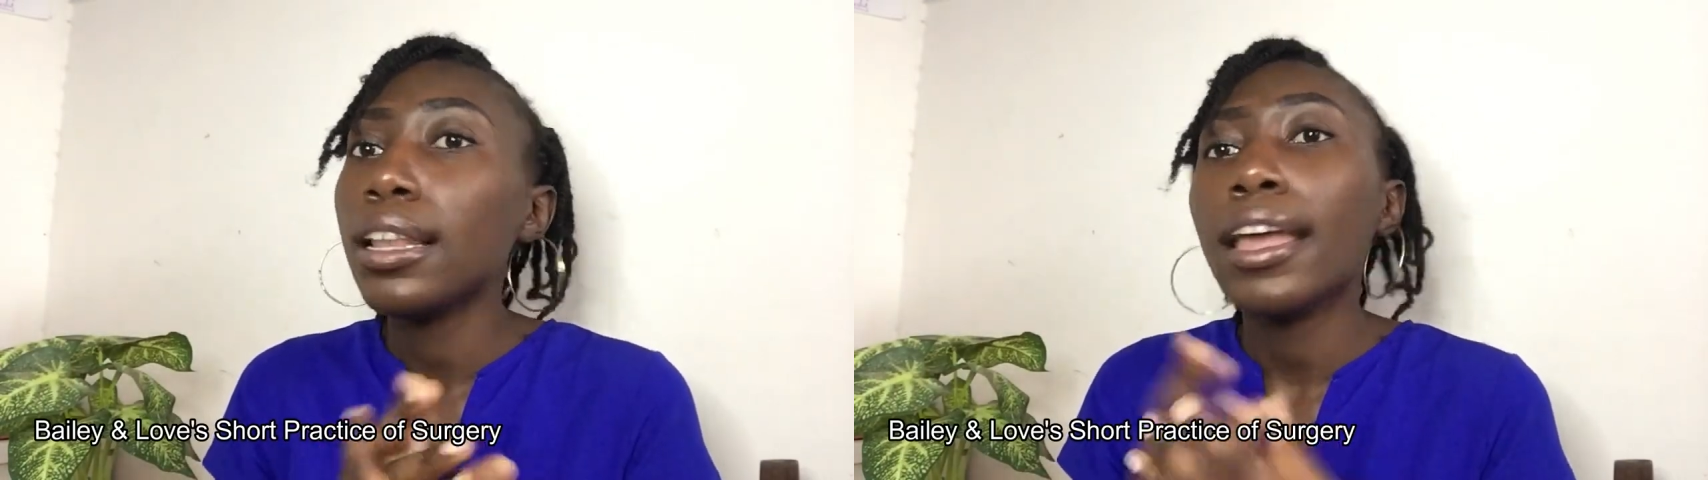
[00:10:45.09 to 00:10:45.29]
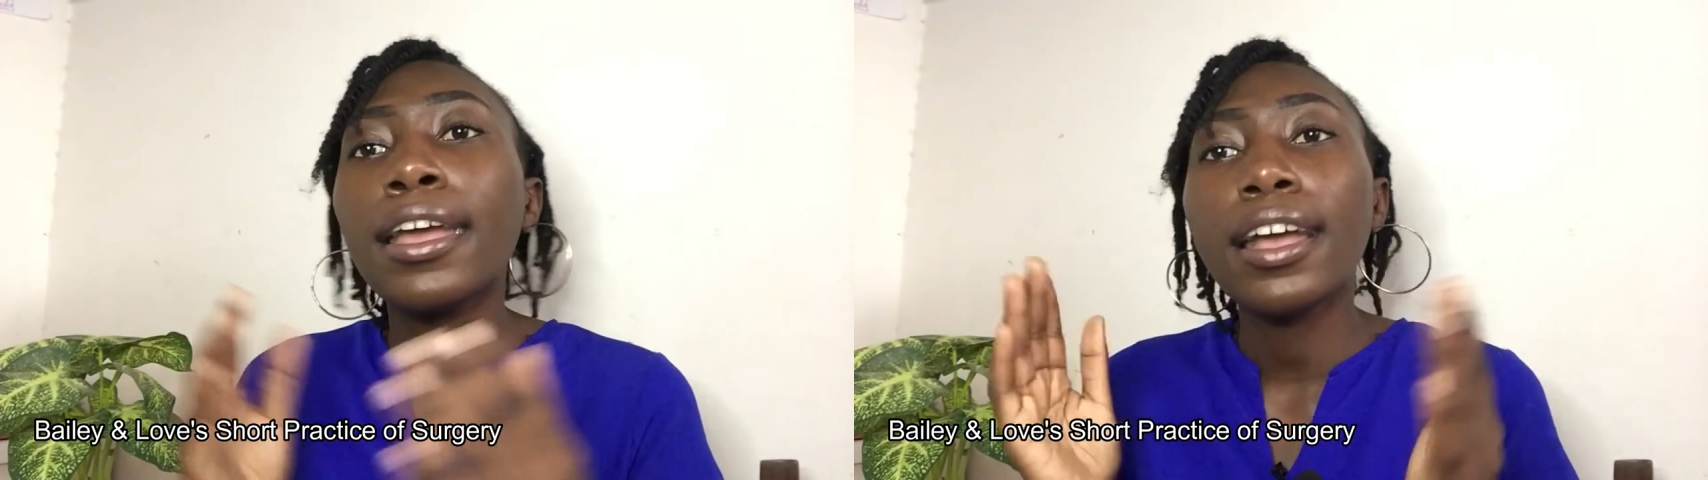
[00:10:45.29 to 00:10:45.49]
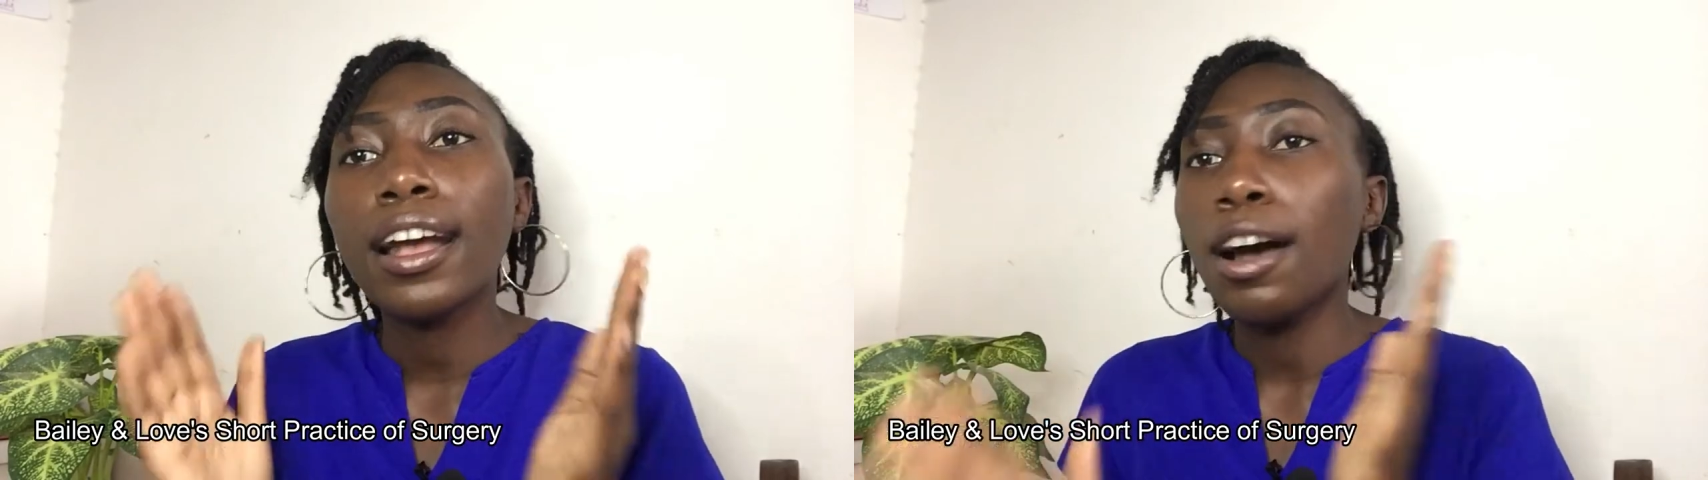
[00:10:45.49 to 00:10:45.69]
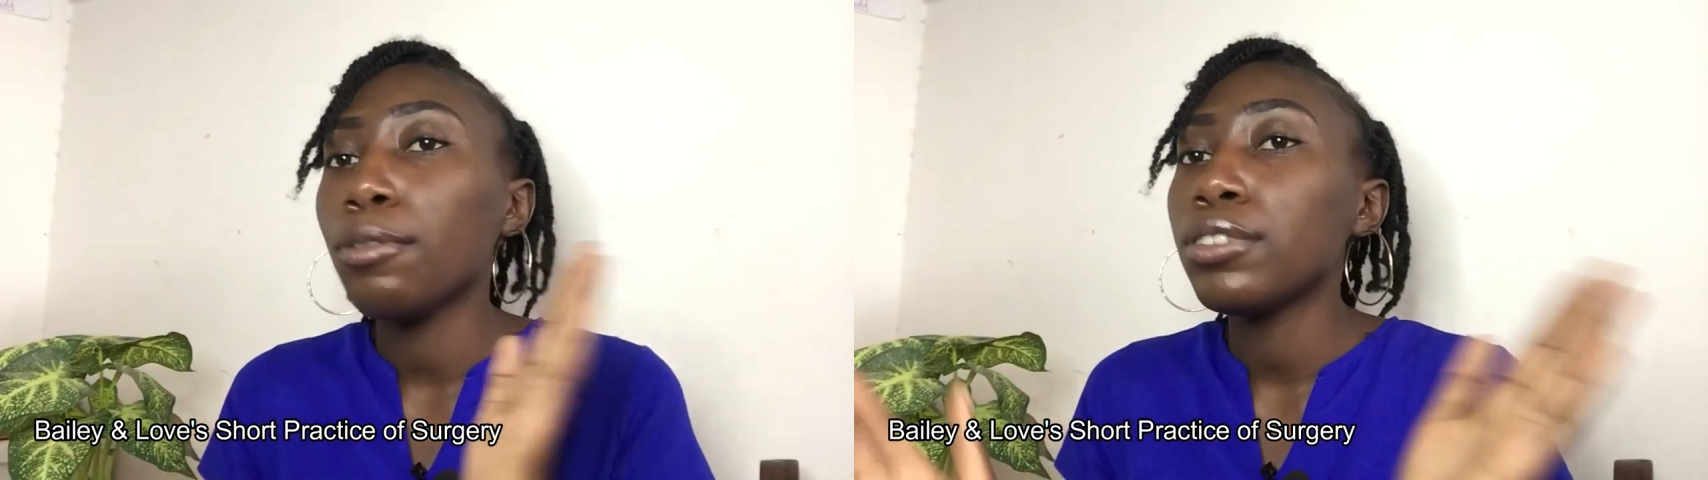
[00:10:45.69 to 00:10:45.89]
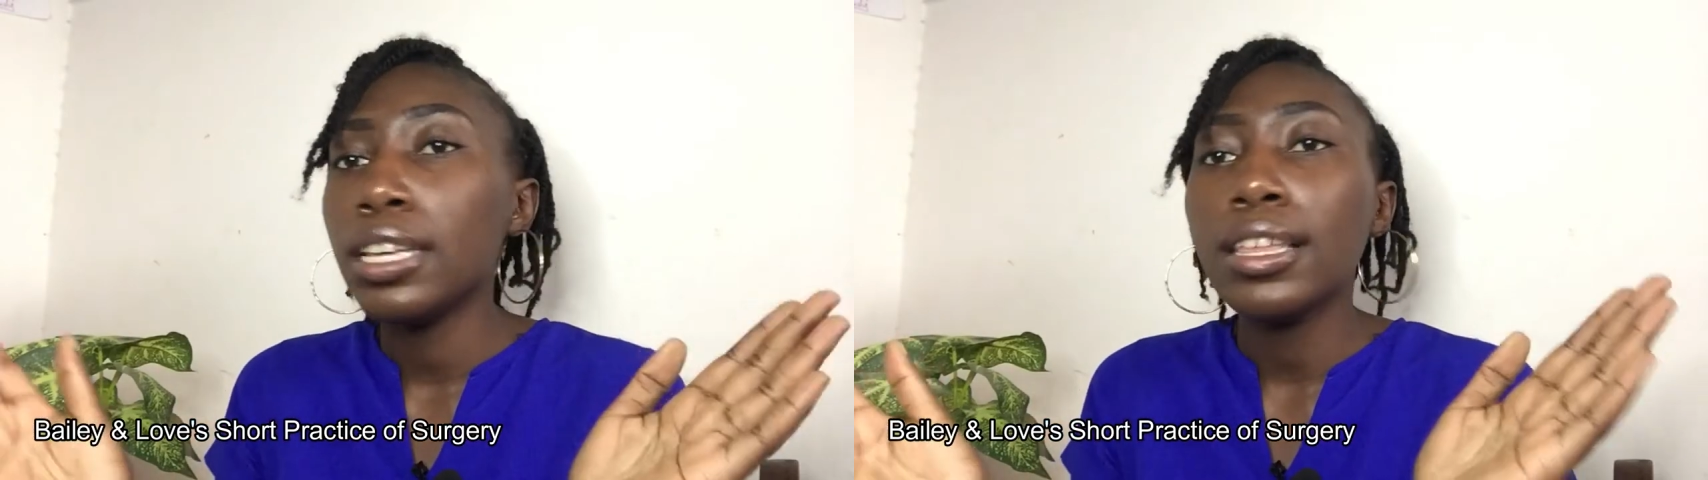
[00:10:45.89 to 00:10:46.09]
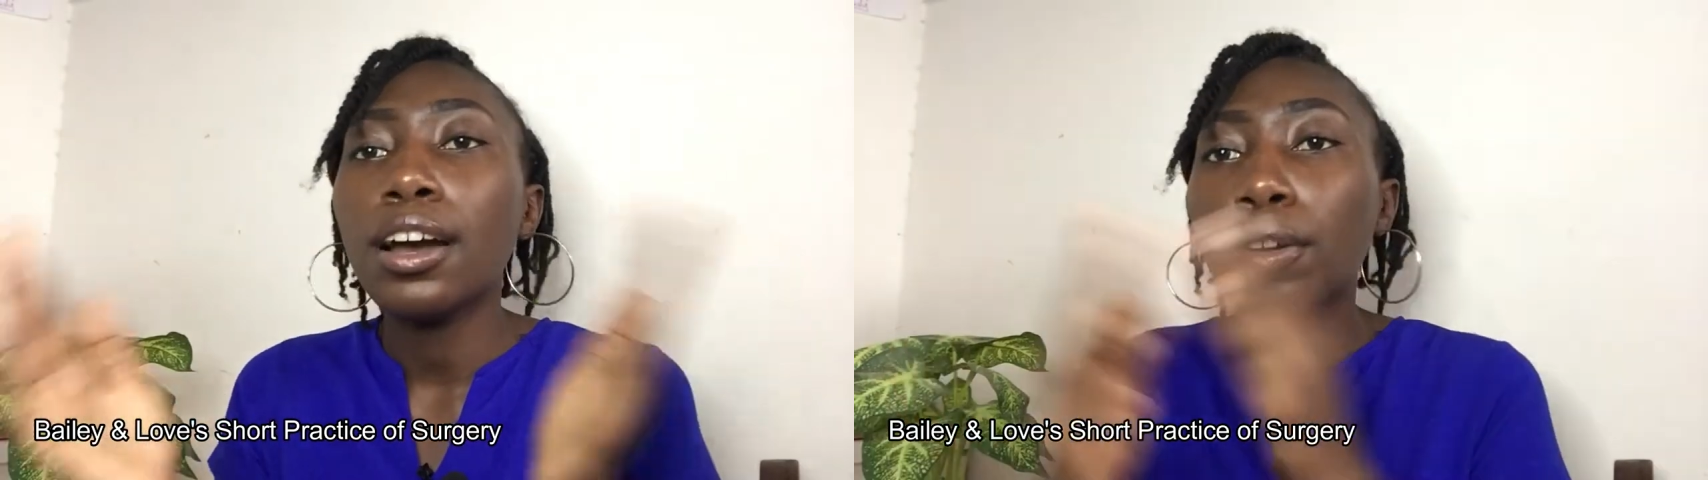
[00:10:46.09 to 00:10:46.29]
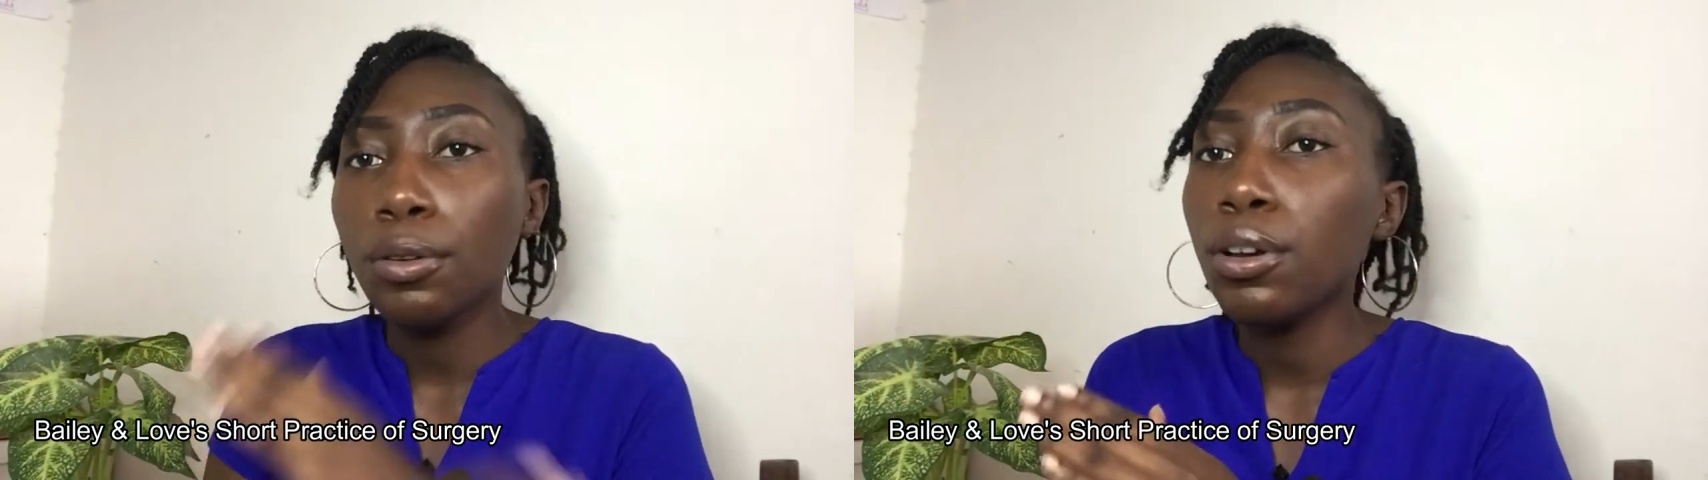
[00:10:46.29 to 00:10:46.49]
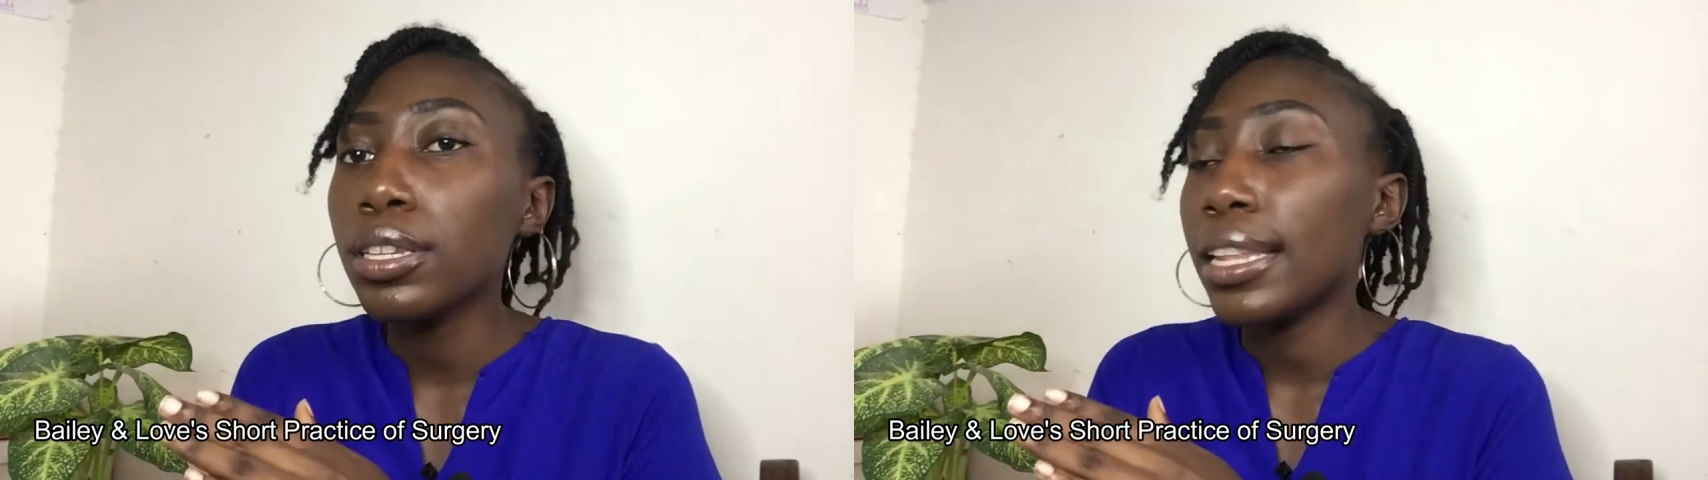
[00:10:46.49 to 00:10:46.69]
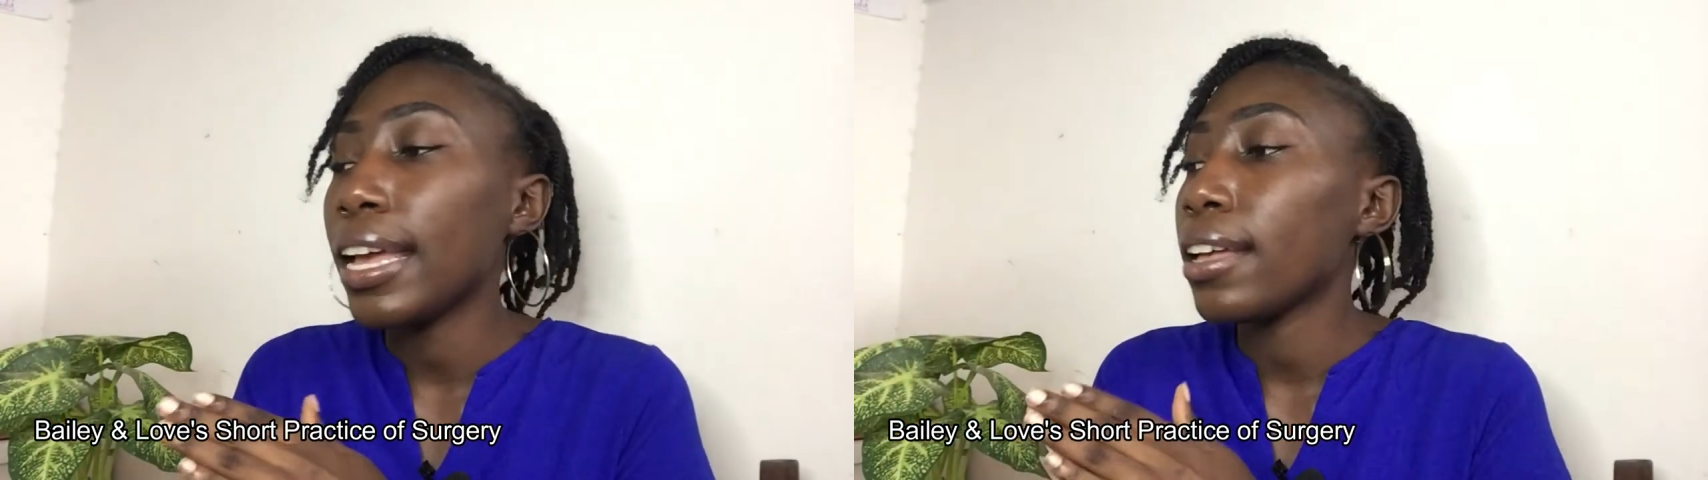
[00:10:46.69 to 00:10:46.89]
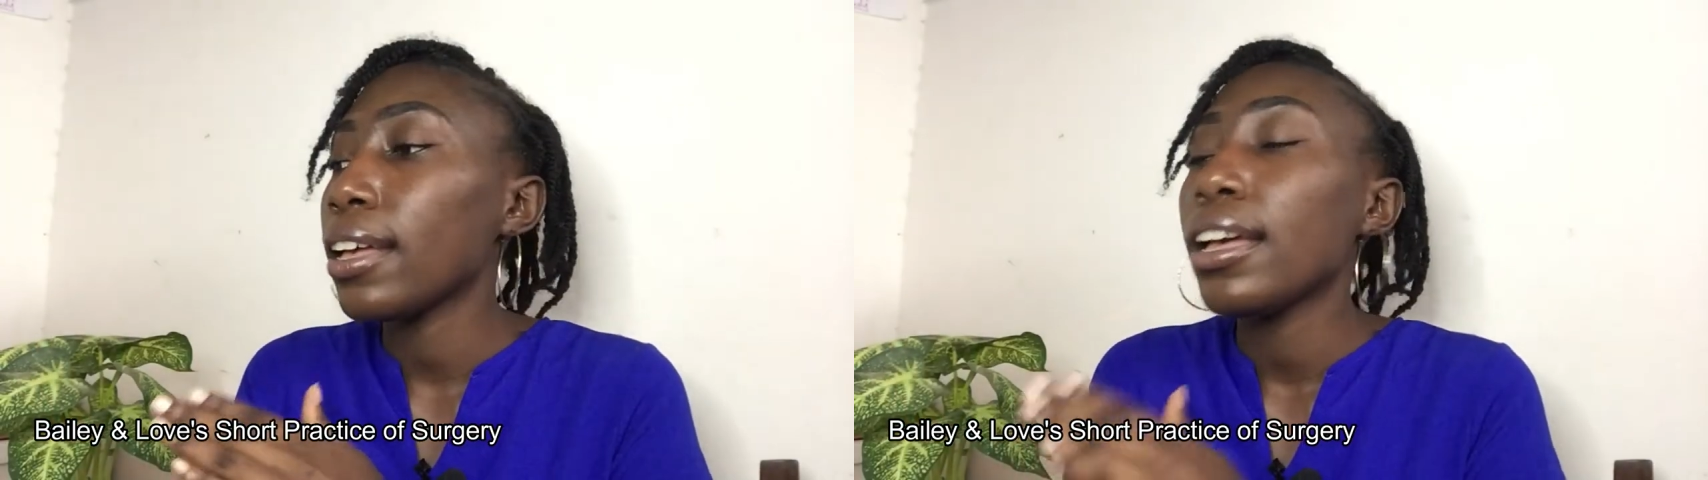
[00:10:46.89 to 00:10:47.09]
Like, I would either cross,
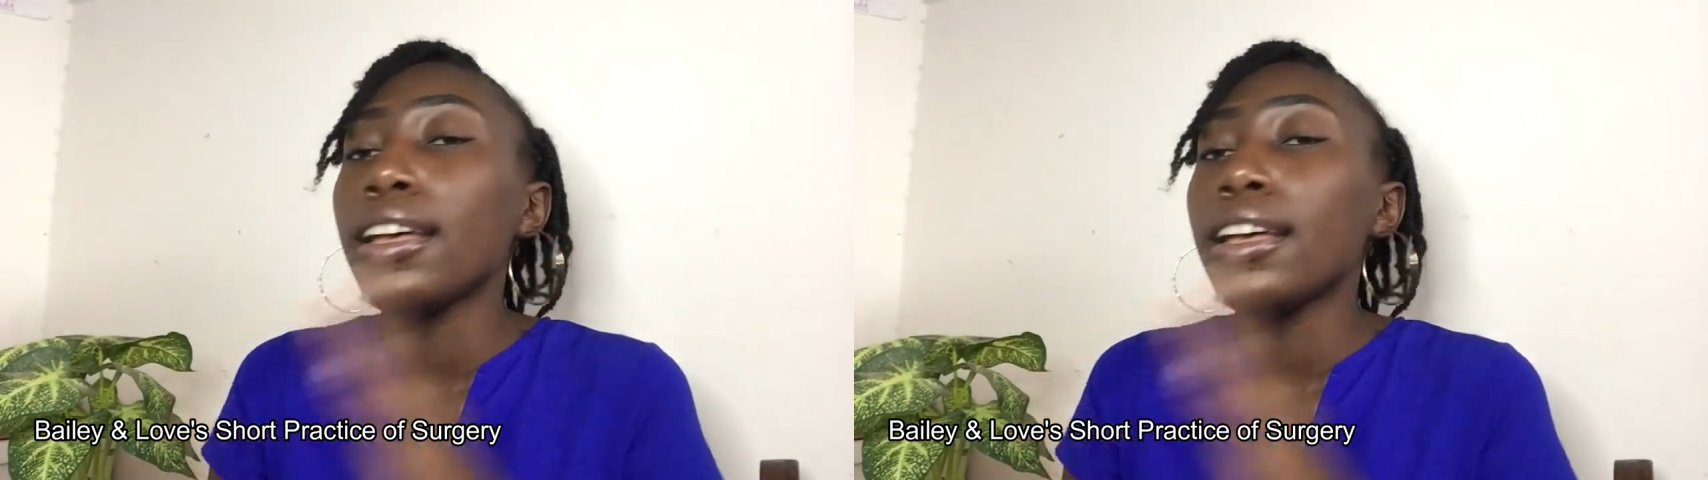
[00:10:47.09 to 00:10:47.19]
like,